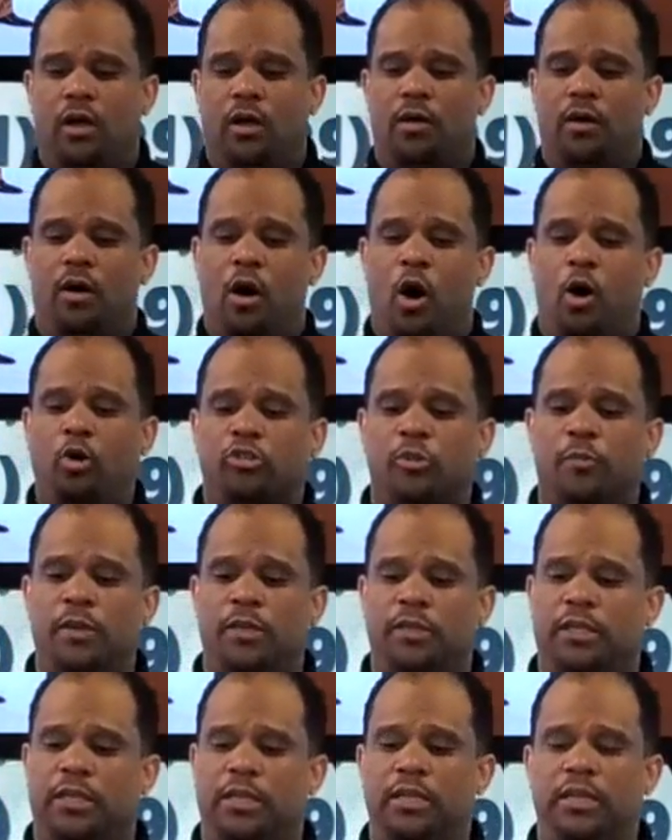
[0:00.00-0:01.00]

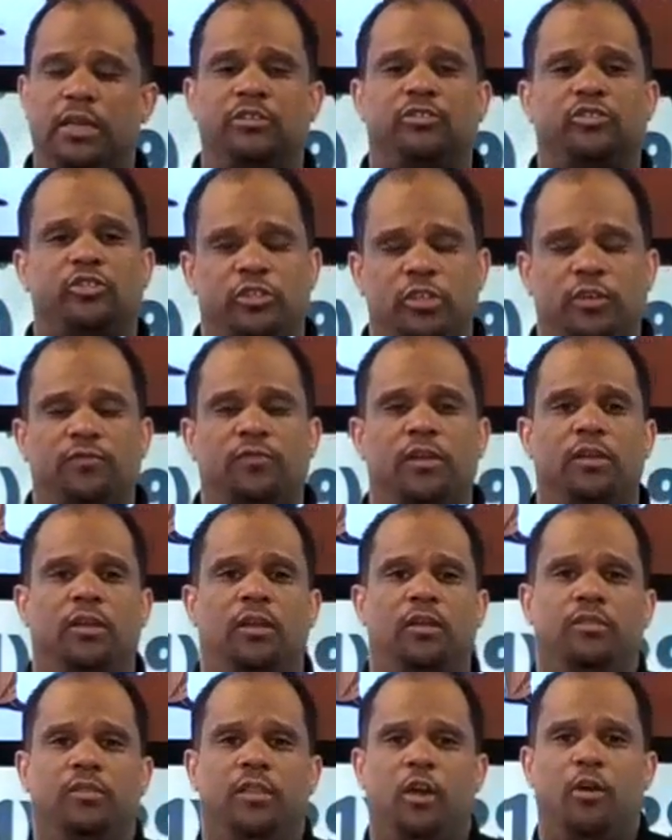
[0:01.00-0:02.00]
Ultimately, it shifted
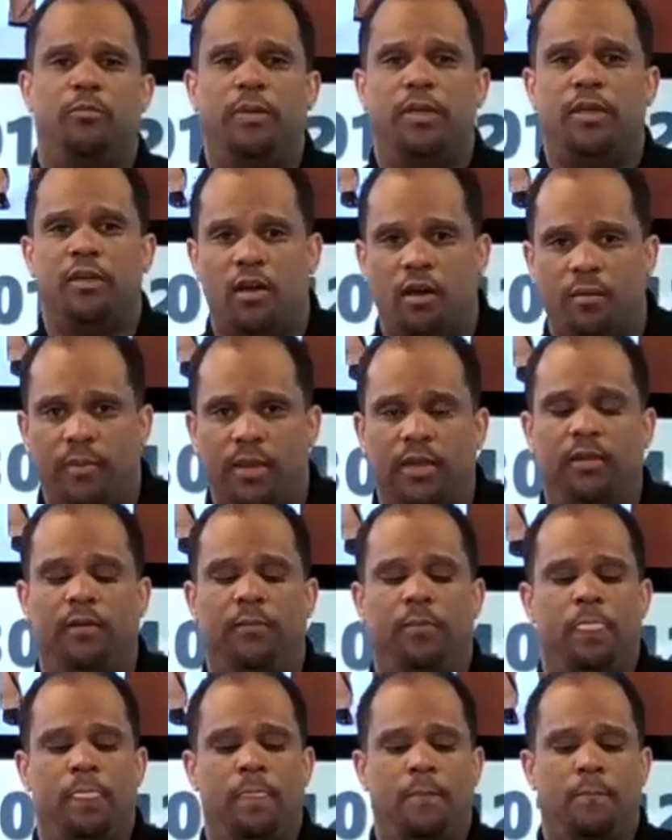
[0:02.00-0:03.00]
their becoming
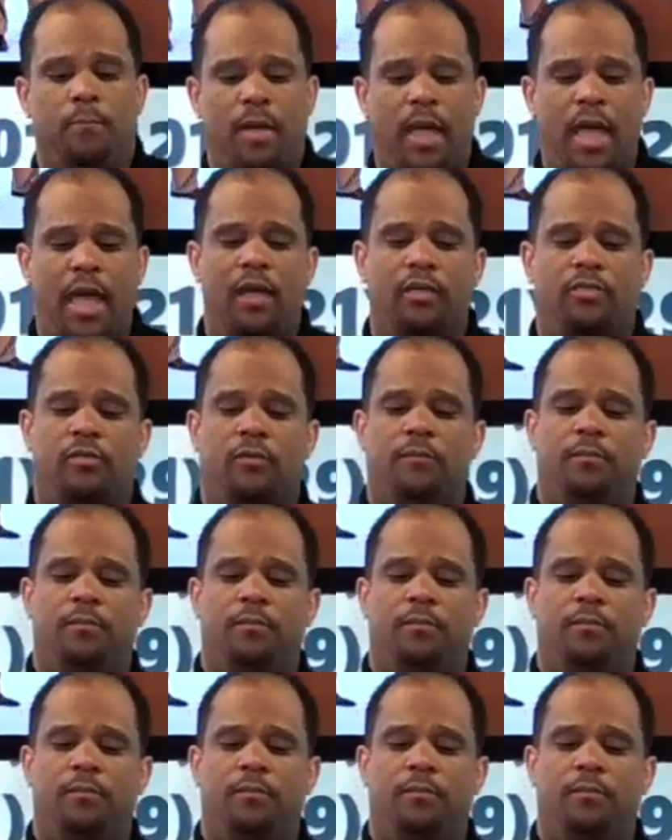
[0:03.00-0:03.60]
path.